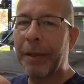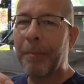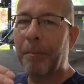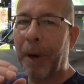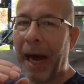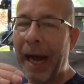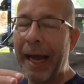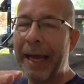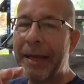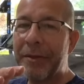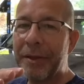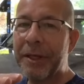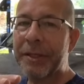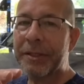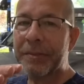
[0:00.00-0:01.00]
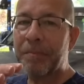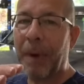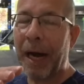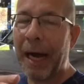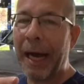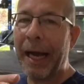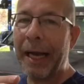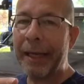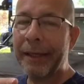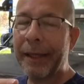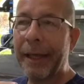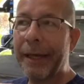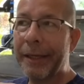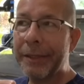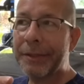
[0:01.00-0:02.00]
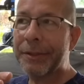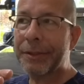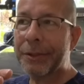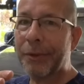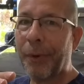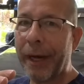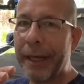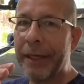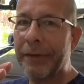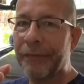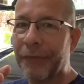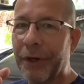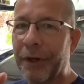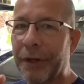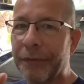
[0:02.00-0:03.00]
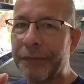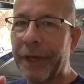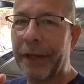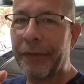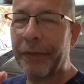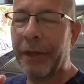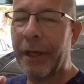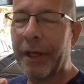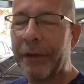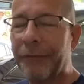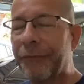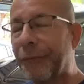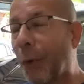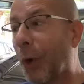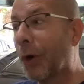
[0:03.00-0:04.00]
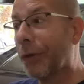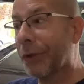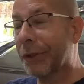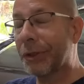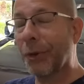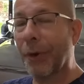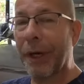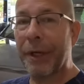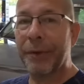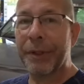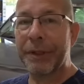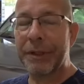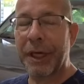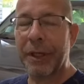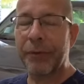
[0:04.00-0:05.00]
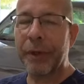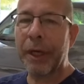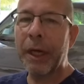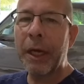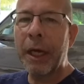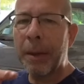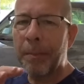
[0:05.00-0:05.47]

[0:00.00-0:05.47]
buying this mod, and it's quite involved, I think, for the Toyota Tundra.